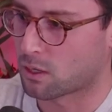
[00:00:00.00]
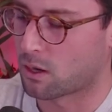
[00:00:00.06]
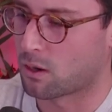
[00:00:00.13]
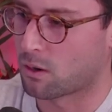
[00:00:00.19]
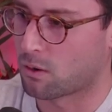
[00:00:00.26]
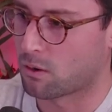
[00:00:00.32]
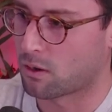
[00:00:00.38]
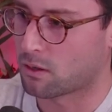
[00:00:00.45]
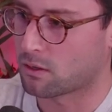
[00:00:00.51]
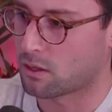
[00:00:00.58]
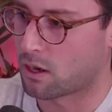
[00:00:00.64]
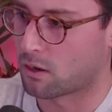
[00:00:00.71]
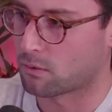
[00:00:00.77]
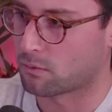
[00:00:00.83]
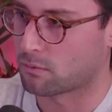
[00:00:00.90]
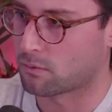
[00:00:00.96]
So, you
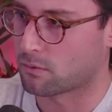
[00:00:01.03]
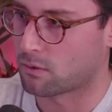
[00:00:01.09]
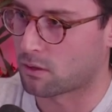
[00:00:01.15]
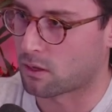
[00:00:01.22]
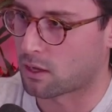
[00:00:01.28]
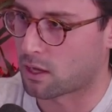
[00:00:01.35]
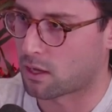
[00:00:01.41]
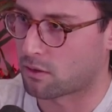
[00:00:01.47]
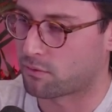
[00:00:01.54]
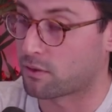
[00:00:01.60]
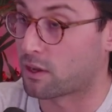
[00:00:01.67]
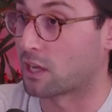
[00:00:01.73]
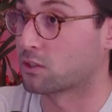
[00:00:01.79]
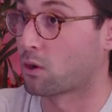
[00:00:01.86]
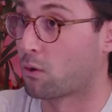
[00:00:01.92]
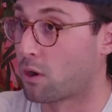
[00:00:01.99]
know, if
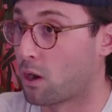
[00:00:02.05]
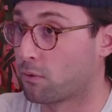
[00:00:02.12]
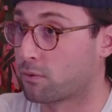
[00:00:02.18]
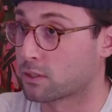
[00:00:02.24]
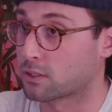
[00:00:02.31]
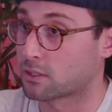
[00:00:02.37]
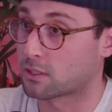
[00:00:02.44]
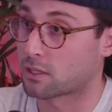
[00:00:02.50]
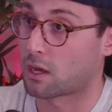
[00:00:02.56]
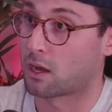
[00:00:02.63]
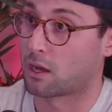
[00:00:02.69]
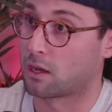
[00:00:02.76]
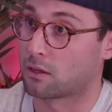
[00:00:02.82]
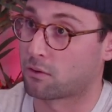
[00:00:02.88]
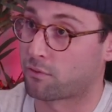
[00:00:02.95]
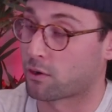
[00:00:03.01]
you guys don't know, if this is
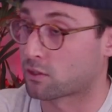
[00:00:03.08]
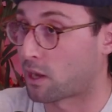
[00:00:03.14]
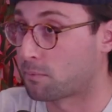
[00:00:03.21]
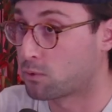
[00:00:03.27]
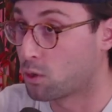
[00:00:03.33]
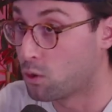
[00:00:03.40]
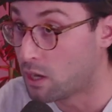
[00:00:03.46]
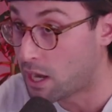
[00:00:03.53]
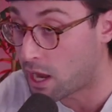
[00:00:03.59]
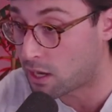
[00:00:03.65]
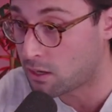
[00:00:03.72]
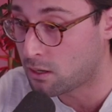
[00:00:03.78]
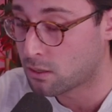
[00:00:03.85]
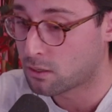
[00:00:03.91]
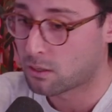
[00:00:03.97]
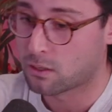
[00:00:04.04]
your first time tuning
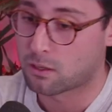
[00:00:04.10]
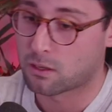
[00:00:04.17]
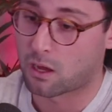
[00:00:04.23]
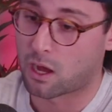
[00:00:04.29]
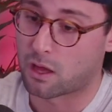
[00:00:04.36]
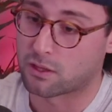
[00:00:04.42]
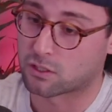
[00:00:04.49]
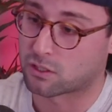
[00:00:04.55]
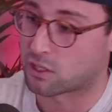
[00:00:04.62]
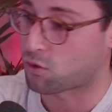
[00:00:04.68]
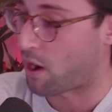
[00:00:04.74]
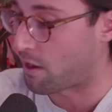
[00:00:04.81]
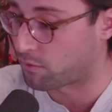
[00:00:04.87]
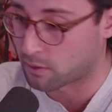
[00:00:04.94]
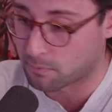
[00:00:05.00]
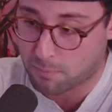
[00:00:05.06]
in, this is a
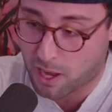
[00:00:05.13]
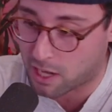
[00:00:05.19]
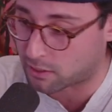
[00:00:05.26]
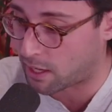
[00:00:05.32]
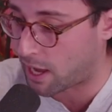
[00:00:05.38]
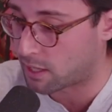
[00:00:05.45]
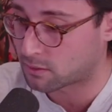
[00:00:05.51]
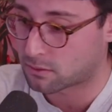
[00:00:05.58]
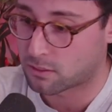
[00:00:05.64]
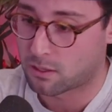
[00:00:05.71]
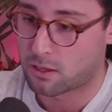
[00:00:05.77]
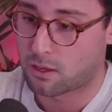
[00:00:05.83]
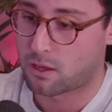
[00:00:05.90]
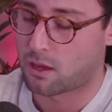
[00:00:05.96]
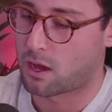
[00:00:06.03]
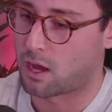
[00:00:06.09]
traveling podcast
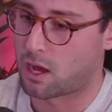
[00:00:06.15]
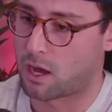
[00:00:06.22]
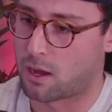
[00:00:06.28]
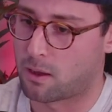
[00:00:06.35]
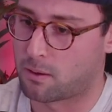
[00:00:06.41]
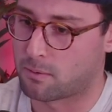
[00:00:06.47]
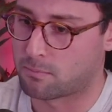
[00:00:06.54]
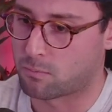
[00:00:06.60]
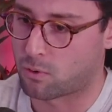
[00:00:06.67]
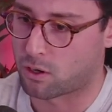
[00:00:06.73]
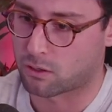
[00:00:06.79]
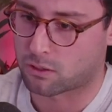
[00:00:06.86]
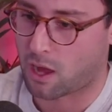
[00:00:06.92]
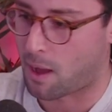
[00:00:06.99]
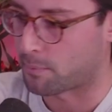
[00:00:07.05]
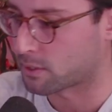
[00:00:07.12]

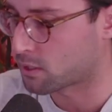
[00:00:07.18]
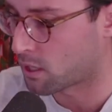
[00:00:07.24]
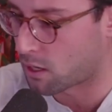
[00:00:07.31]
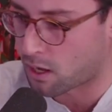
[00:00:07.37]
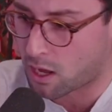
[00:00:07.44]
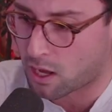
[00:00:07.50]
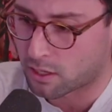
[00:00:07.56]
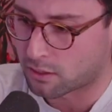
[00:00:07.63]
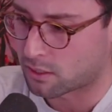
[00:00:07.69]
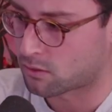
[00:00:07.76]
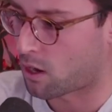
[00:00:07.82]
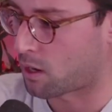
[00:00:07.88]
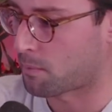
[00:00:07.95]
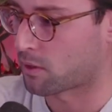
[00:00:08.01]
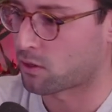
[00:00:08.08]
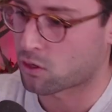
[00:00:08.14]
where comics get on. They
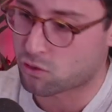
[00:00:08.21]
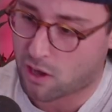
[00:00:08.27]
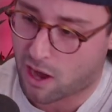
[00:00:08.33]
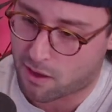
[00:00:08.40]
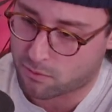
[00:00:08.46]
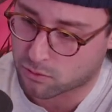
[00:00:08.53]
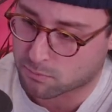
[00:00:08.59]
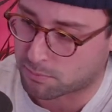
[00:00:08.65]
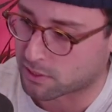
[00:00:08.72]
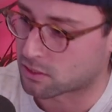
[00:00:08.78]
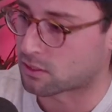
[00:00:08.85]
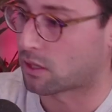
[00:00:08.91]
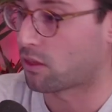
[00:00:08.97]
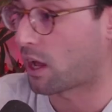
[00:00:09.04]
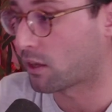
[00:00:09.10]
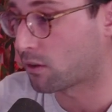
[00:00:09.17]
talk about their travels,
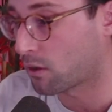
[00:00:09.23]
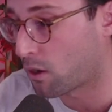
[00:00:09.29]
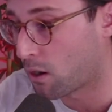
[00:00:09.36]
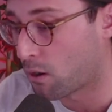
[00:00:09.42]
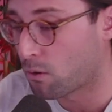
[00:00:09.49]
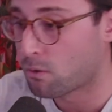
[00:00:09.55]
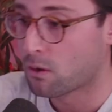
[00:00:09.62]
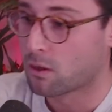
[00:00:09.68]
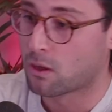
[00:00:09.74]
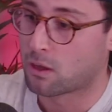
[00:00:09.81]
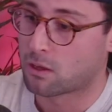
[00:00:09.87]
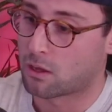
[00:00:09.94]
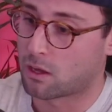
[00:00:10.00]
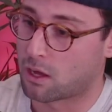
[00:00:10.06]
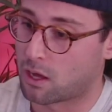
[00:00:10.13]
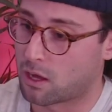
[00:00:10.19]
places they'd like to go,
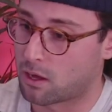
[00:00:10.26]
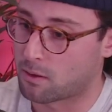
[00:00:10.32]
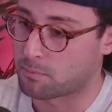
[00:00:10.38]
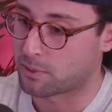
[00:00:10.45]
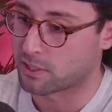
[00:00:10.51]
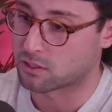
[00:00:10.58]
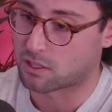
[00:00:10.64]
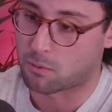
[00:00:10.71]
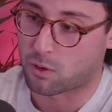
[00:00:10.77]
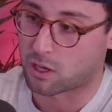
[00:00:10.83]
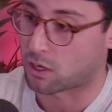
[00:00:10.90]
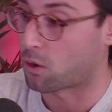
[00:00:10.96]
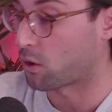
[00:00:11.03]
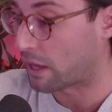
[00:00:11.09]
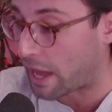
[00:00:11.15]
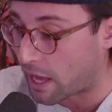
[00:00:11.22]
places they want
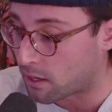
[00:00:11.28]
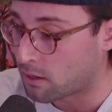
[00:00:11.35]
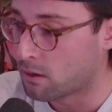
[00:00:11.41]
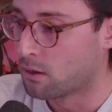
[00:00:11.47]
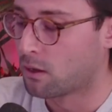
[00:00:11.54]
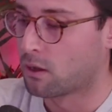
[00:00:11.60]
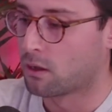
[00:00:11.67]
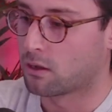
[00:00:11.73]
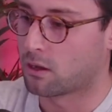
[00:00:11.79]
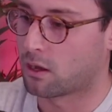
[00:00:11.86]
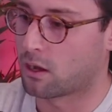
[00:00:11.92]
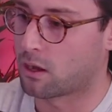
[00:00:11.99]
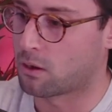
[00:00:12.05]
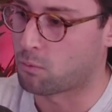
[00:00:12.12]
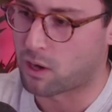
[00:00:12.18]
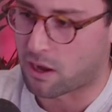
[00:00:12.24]
to go again,
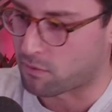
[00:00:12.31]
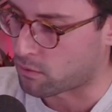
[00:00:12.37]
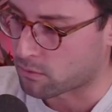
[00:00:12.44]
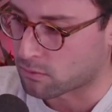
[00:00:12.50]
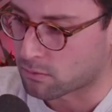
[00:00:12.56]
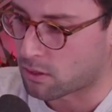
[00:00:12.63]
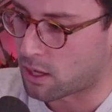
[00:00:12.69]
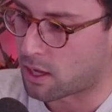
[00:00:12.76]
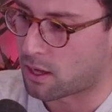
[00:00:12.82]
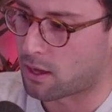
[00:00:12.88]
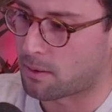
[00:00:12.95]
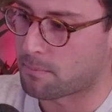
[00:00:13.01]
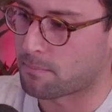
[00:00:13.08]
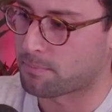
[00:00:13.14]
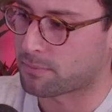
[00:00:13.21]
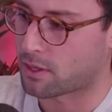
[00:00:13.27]
whatever.
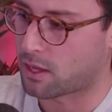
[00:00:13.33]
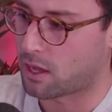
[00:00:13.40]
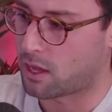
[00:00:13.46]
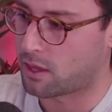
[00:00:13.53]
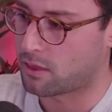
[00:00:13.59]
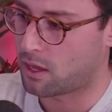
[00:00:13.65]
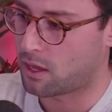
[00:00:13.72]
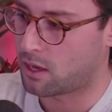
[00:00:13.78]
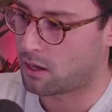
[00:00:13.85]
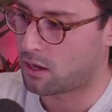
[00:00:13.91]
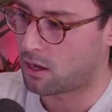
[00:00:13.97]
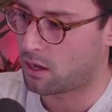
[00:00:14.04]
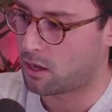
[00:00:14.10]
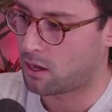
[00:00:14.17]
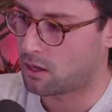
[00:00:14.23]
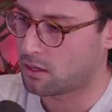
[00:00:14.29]
And then,
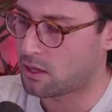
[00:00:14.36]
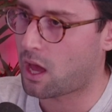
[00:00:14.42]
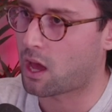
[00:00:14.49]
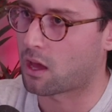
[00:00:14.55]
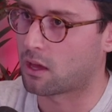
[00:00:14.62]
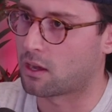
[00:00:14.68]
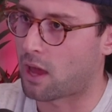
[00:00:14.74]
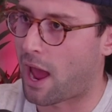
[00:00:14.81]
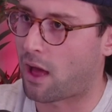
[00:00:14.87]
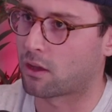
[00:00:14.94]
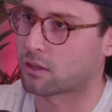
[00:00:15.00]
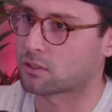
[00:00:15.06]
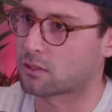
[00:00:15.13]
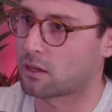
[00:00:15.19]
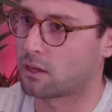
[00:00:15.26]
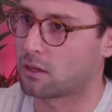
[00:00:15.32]
yeah, and
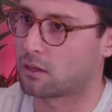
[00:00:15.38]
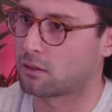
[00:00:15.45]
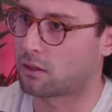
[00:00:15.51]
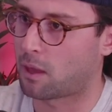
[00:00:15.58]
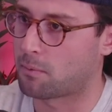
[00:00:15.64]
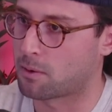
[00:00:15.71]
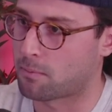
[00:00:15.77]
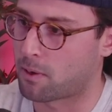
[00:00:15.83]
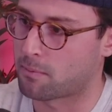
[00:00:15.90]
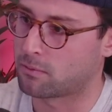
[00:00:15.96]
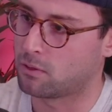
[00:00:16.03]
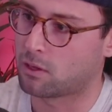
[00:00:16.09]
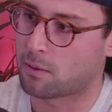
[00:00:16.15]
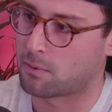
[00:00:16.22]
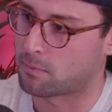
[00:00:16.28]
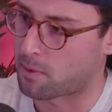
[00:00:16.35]
Alex you came into
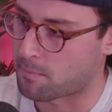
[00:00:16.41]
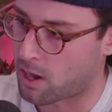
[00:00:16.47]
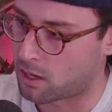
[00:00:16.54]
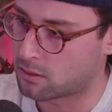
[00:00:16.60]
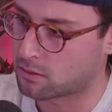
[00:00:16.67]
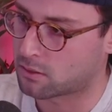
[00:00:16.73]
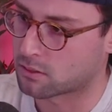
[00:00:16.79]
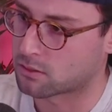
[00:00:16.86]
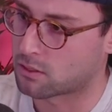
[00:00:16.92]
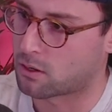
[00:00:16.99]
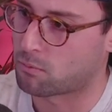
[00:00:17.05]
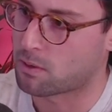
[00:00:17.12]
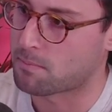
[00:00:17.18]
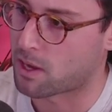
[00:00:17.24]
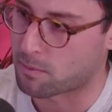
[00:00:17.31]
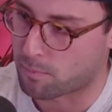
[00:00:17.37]
my mind because, you
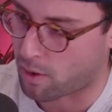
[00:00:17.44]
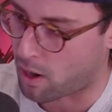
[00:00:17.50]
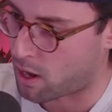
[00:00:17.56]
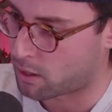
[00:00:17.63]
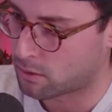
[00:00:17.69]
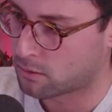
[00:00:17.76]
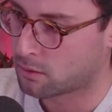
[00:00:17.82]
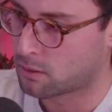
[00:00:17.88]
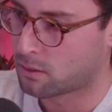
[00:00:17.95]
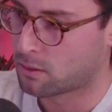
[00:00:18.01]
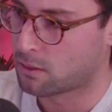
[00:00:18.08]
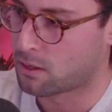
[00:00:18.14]
know, we met abroad.